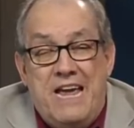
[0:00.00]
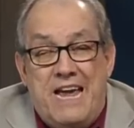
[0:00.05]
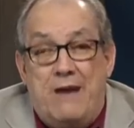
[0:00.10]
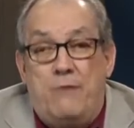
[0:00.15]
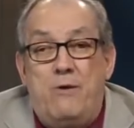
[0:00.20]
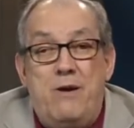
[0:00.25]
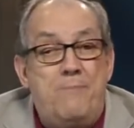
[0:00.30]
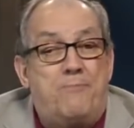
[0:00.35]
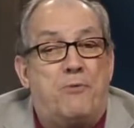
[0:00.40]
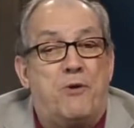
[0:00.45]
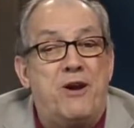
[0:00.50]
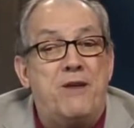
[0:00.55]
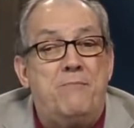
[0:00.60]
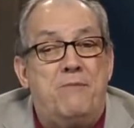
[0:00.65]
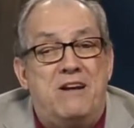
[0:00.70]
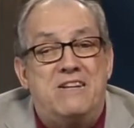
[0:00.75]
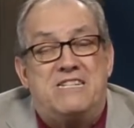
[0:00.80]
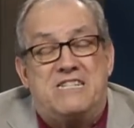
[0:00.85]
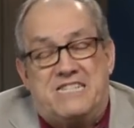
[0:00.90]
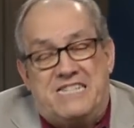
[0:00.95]
And we pretty
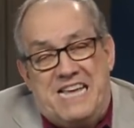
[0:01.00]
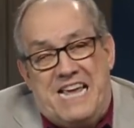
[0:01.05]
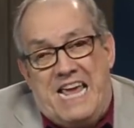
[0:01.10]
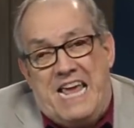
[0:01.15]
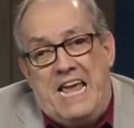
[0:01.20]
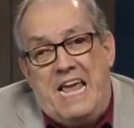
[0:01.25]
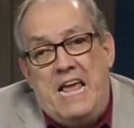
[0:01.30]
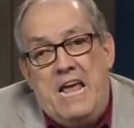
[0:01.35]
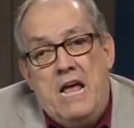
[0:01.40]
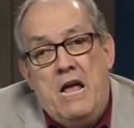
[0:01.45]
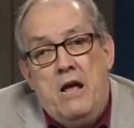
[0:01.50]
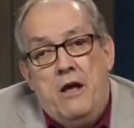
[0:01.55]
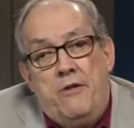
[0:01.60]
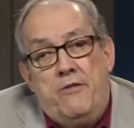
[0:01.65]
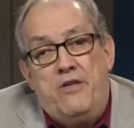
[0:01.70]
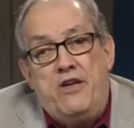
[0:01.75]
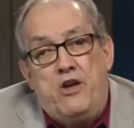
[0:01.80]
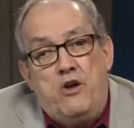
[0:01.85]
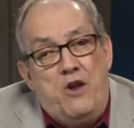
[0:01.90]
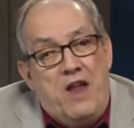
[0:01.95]
much see
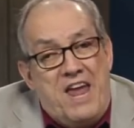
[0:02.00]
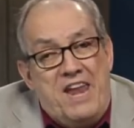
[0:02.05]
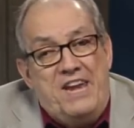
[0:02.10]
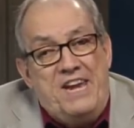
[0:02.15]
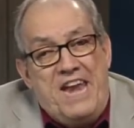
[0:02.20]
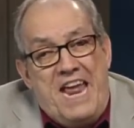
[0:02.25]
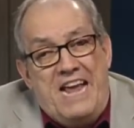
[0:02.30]
the United